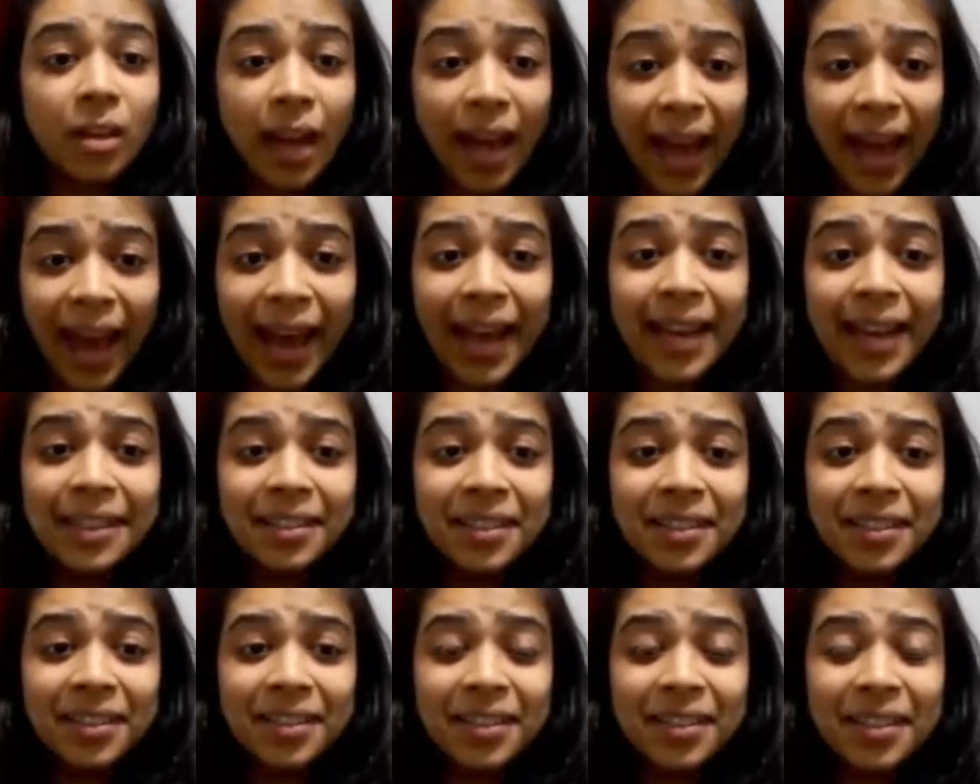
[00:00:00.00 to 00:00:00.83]
And
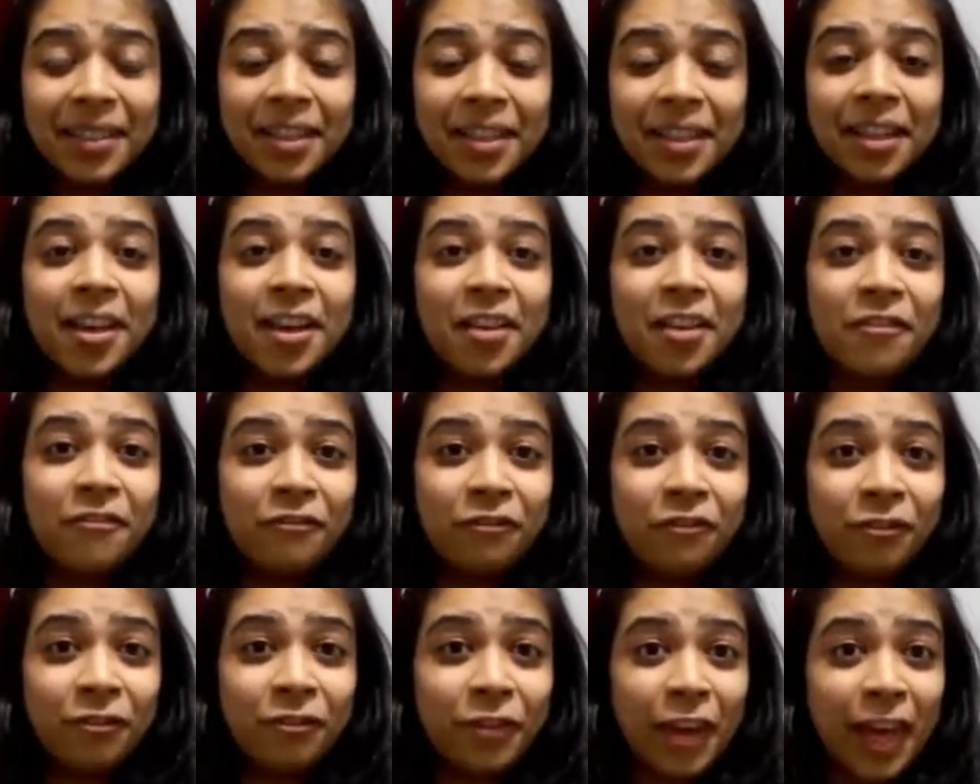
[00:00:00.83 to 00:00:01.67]

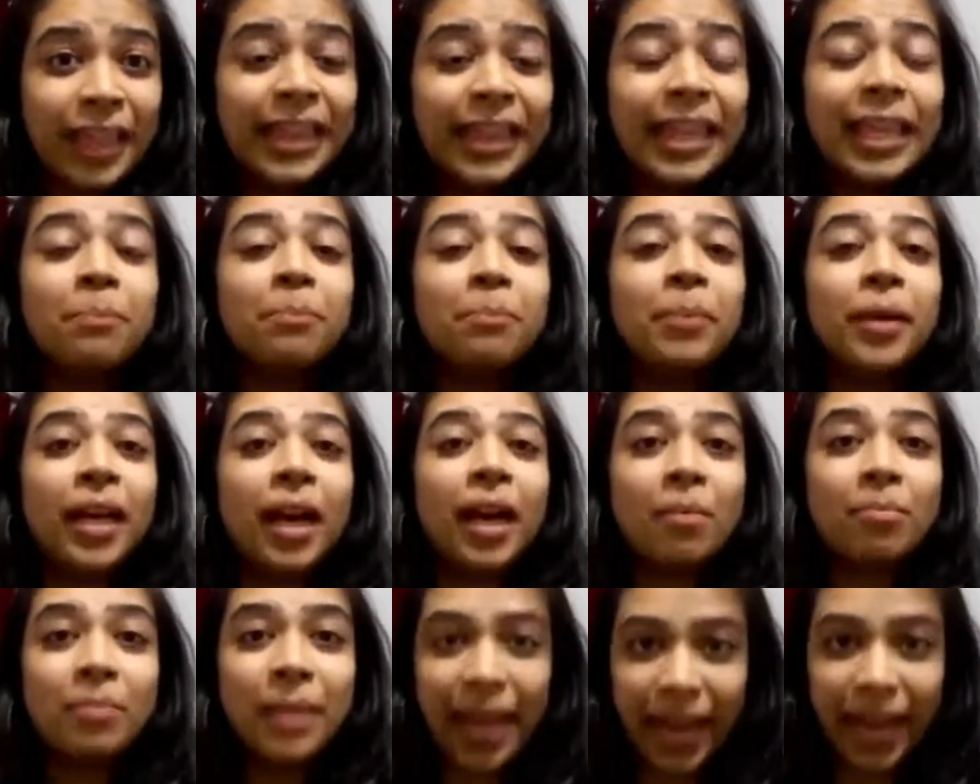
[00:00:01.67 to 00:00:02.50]
when they
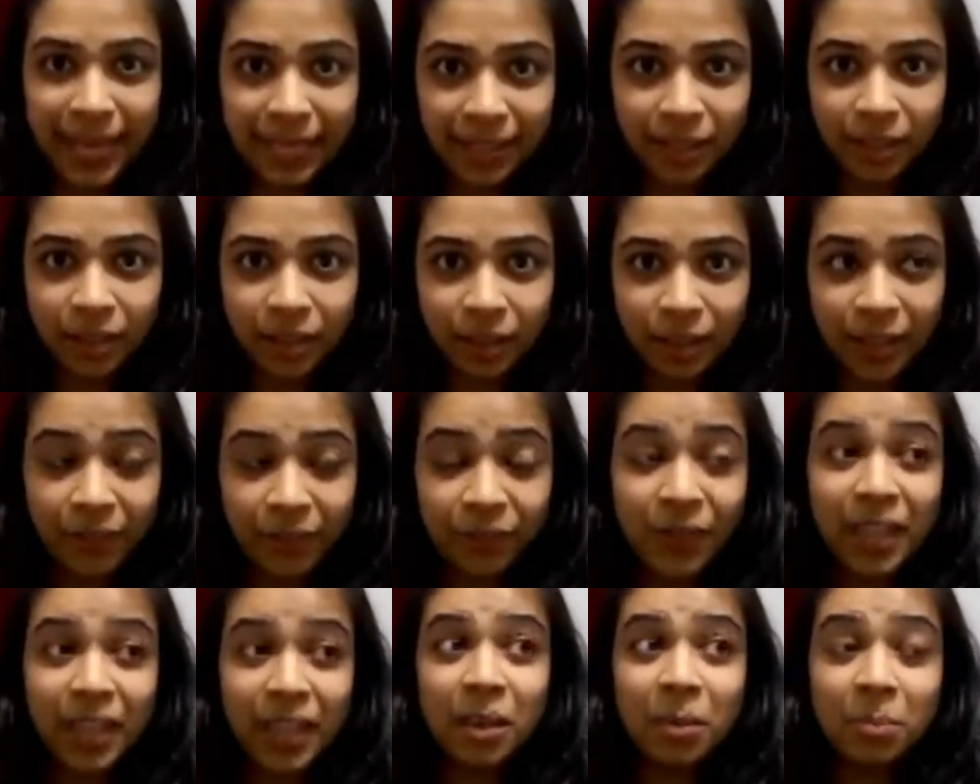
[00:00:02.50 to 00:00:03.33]
become elder,
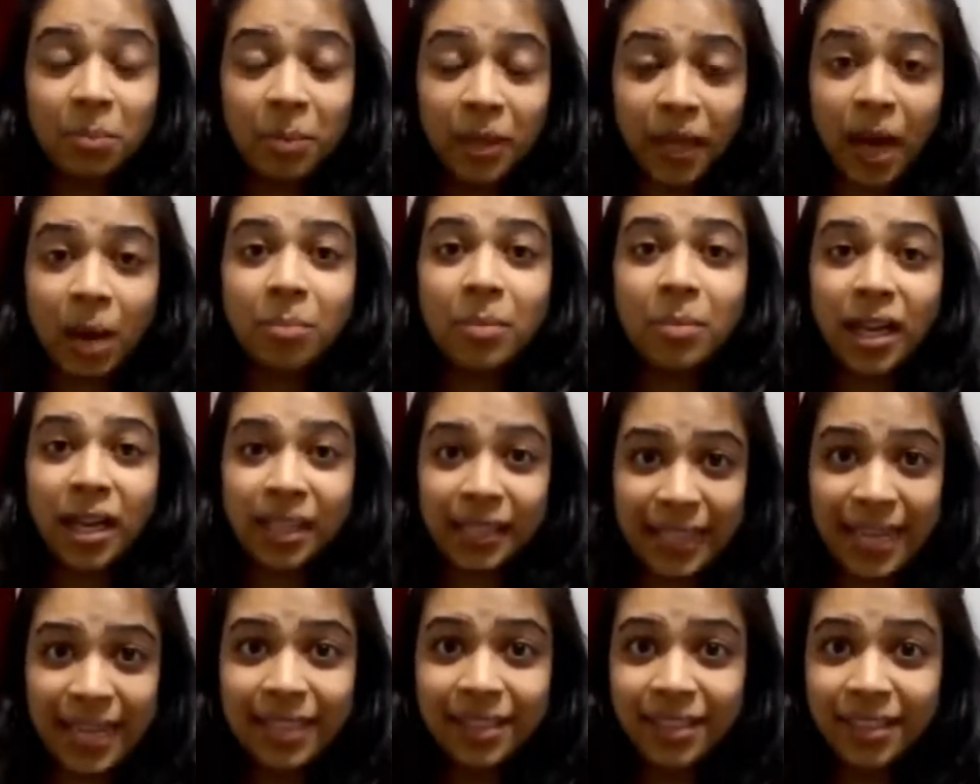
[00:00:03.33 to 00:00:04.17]
when they become
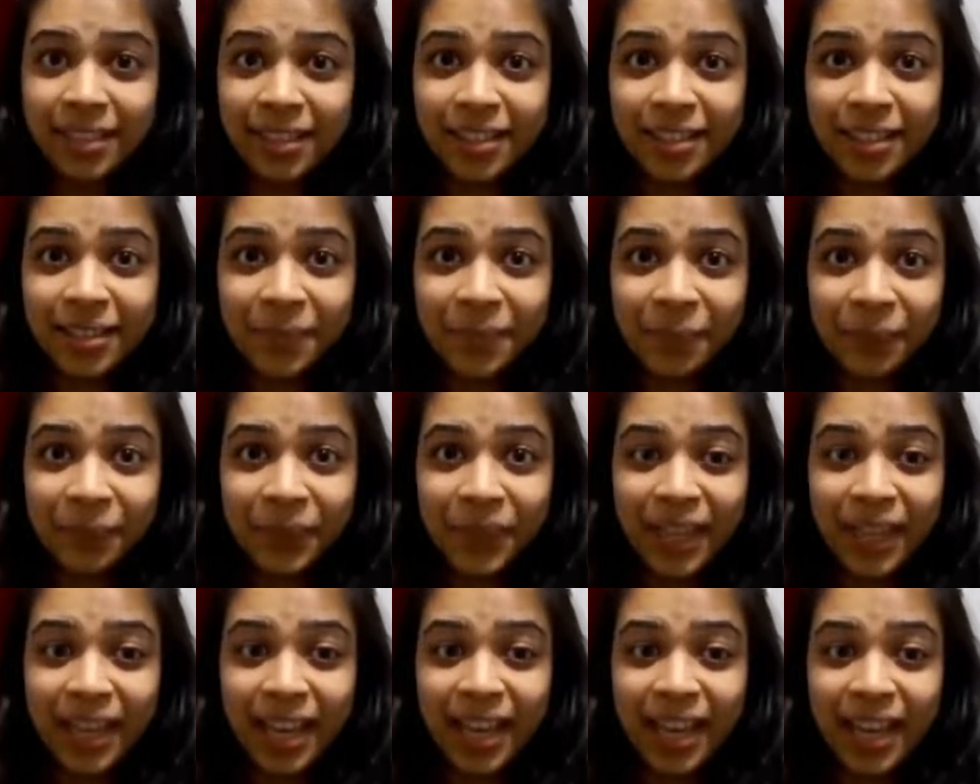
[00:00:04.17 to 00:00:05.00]
adults,
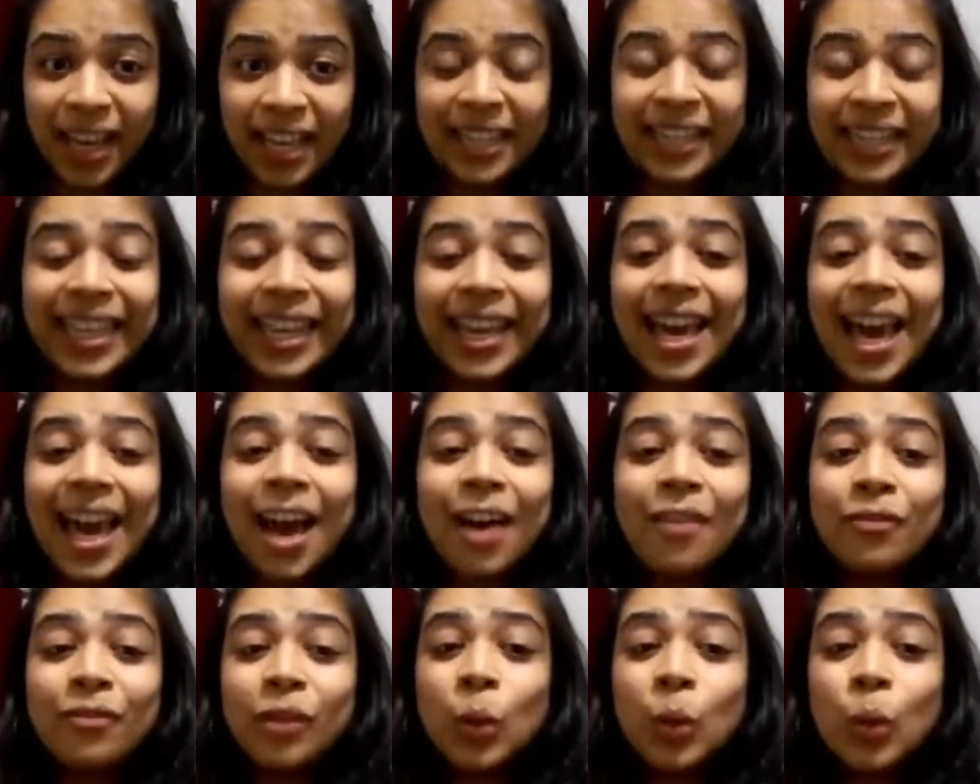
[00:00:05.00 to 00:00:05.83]
they
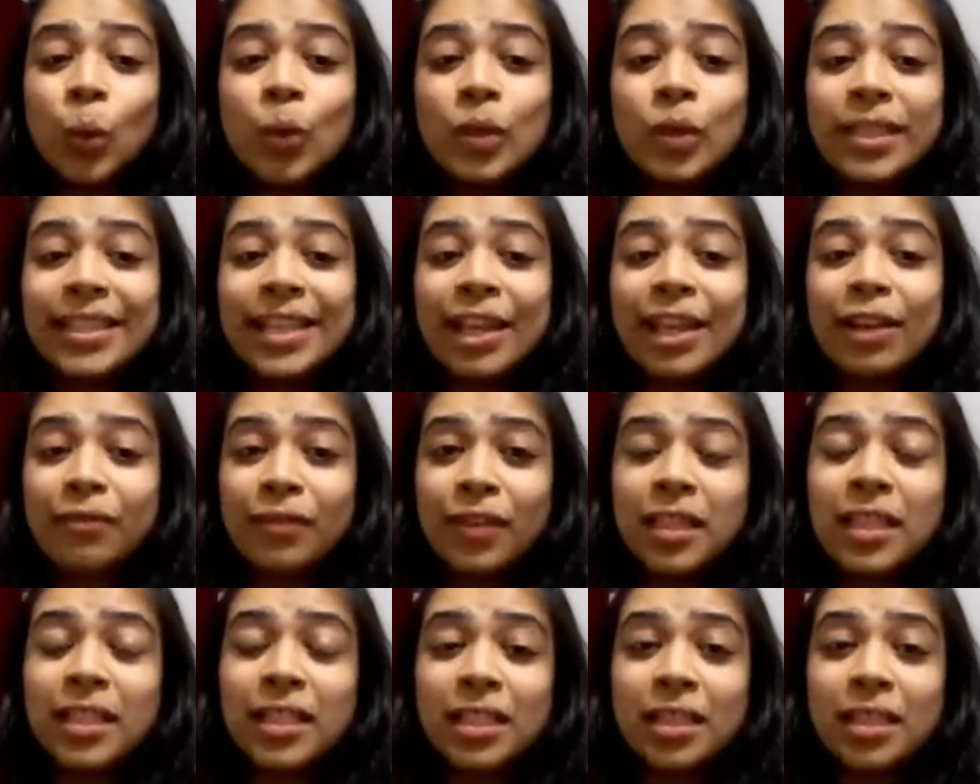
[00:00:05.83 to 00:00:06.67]
have low
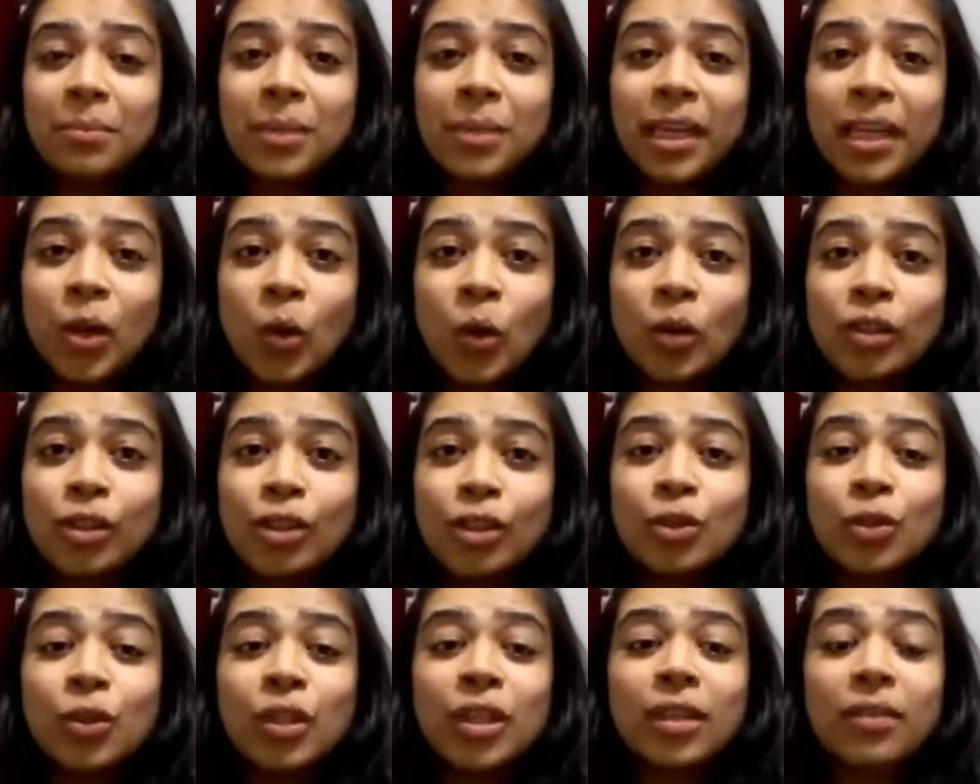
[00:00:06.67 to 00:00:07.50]
self-esteem in order
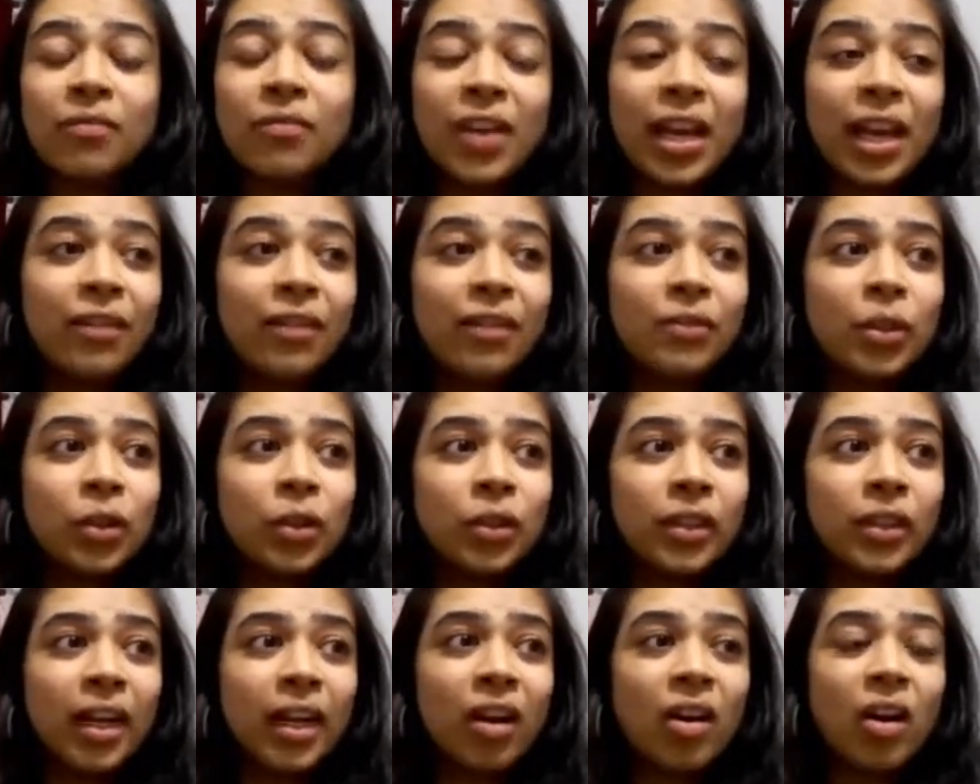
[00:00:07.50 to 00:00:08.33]
to, whenever
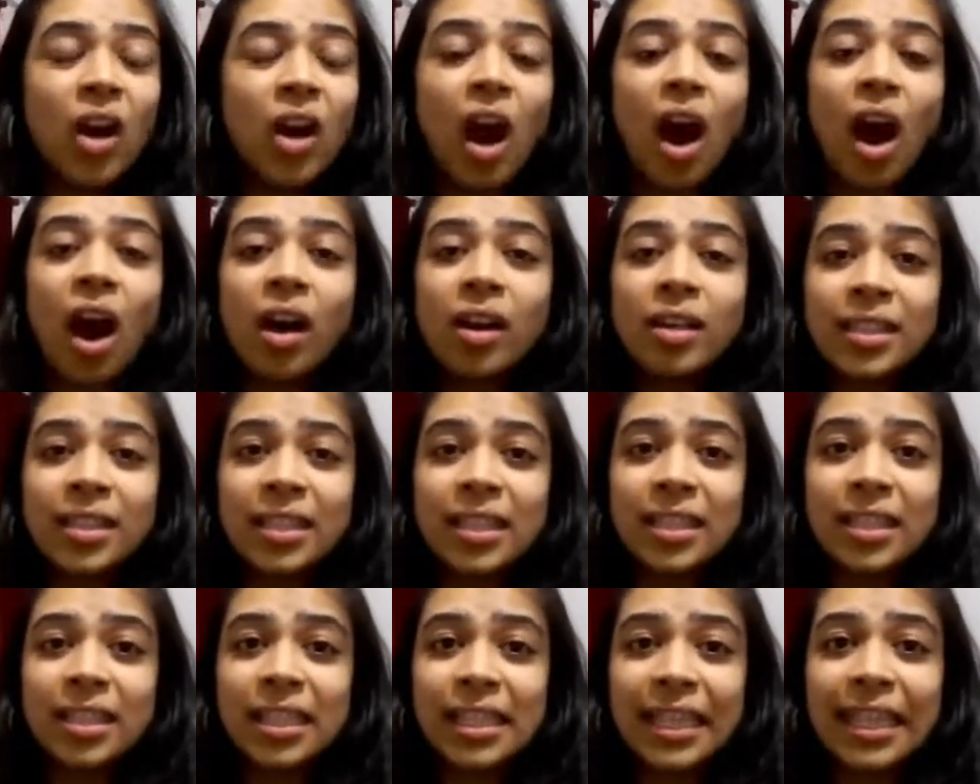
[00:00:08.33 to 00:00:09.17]
they are
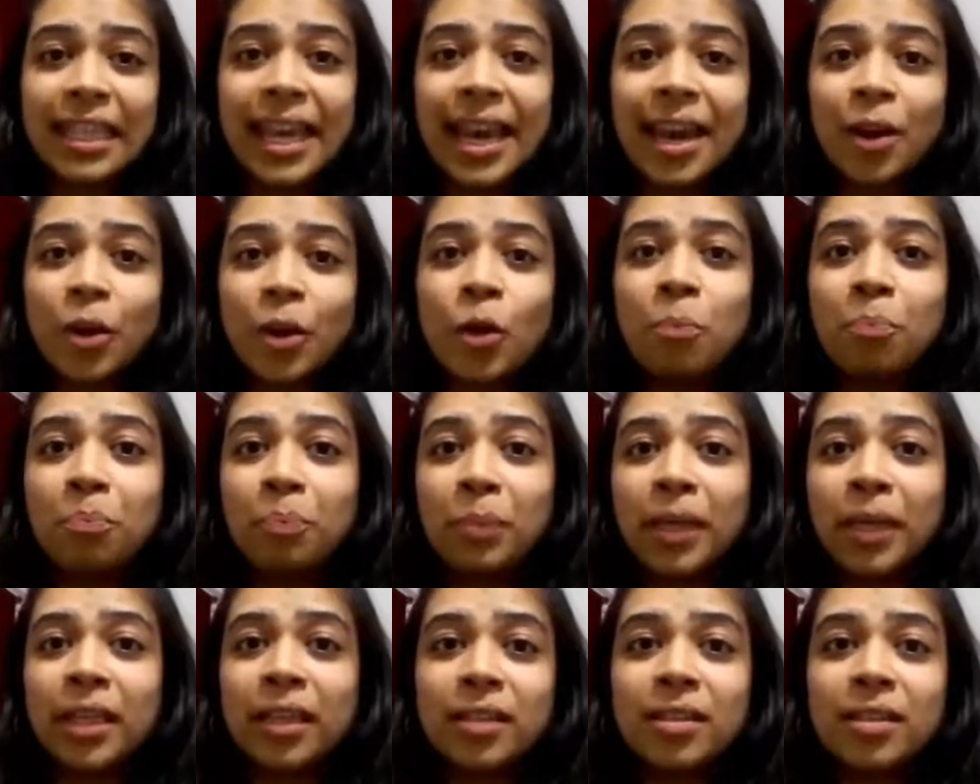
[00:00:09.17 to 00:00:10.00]
asked their
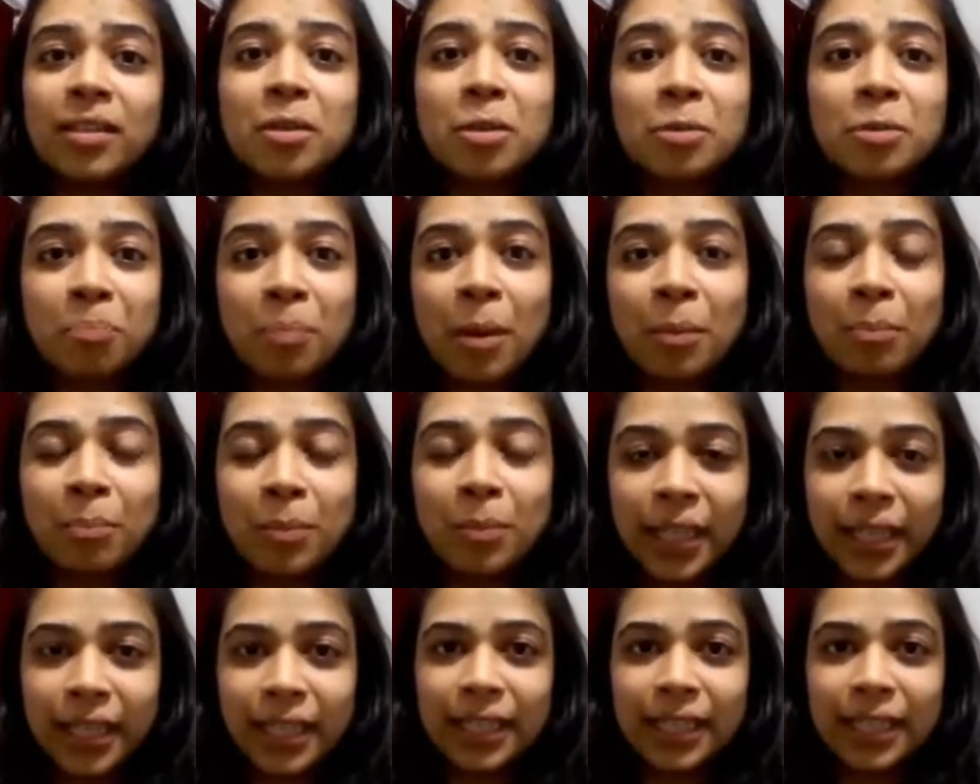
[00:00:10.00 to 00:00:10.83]
opinions
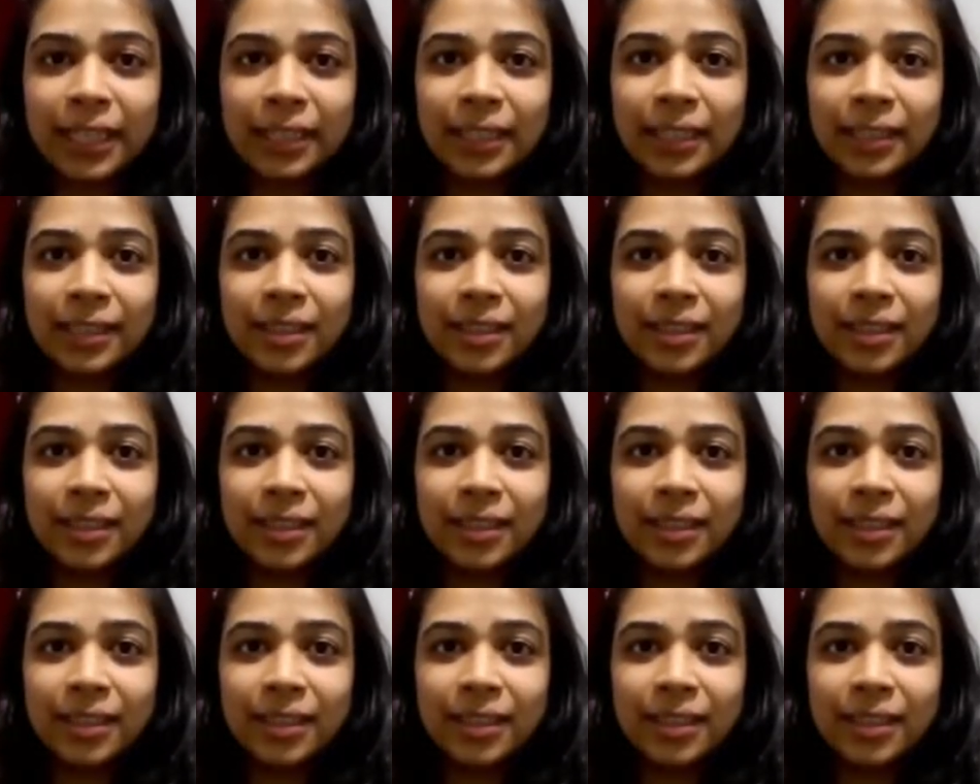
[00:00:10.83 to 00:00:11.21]
publicly.